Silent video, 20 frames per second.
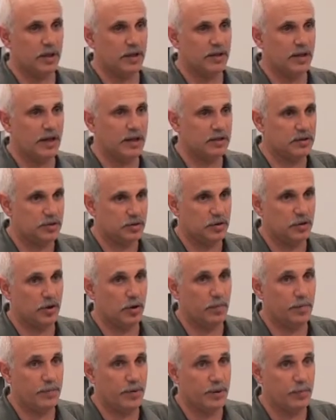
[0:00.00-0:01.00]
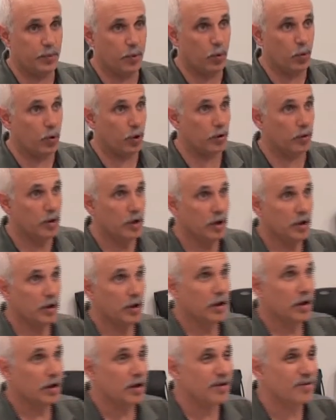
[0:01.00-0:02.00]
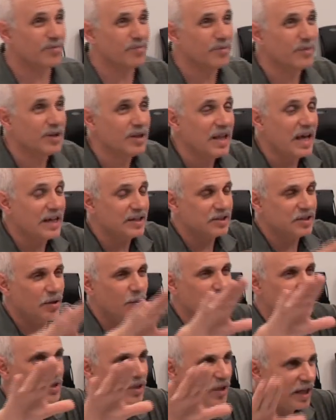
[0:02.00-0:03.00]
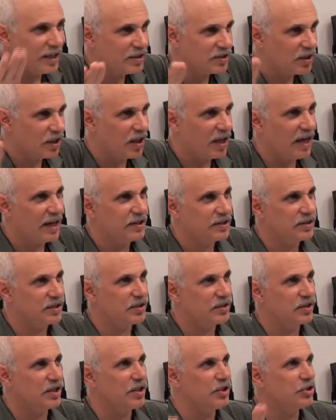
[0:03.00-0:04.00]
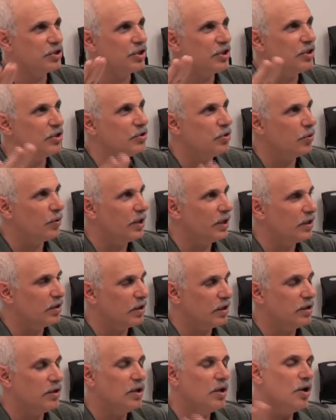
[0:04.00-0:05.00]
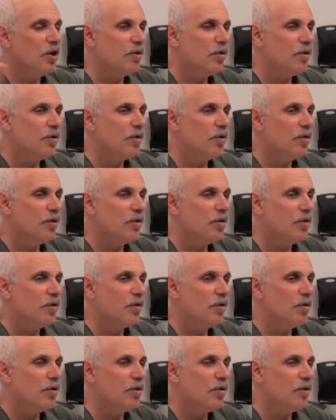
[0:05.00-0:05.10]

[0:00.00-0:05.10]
And that's, you know, people were less, there was less class distinction in New England,